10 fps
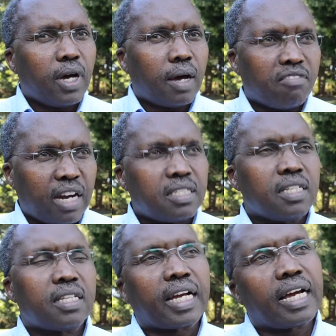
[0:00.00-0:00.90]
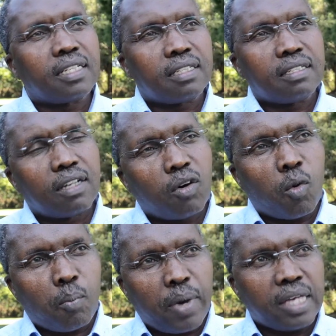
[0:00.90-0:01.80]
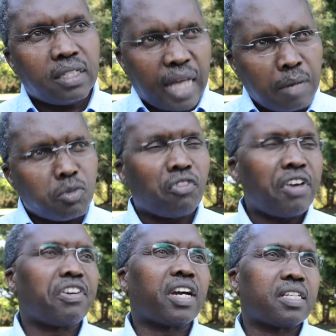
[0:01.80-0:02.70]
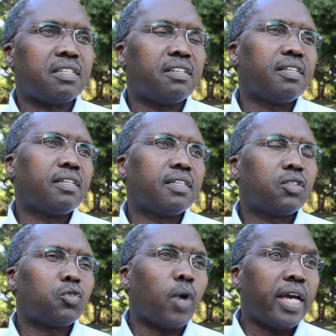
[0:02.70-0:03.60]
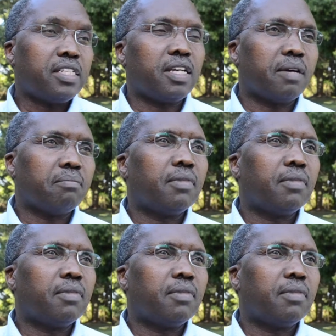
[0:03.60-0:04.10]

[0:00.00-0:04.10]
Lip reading: a vaccine that can compare in terms of efficacy to ITM,